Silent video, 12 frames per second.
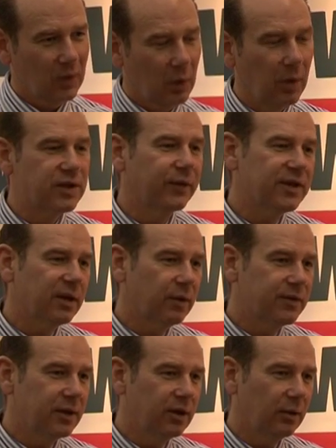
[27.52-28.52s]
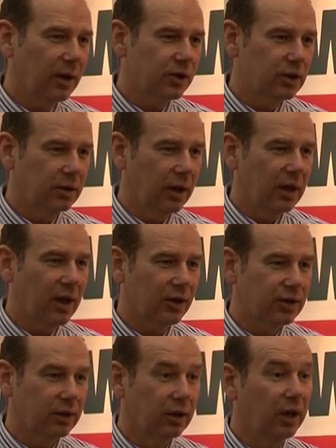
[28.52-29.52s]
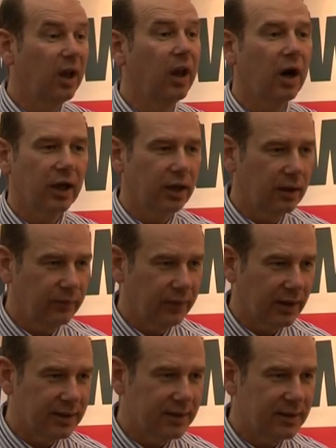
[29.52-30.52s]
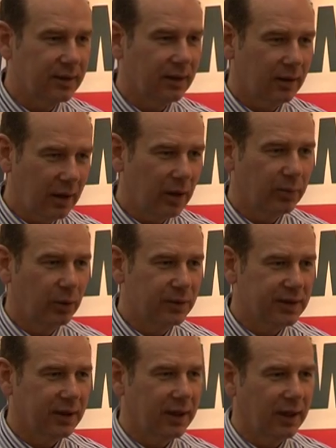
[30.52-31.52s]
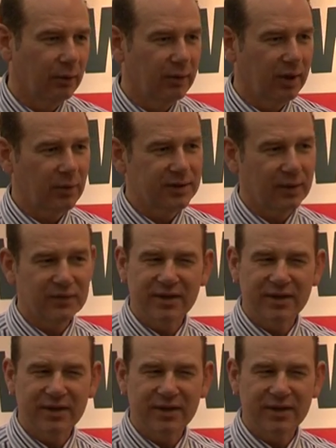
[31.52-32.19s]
Well, it's the first time I've seen you in action live, that is, in our building here and there, because I've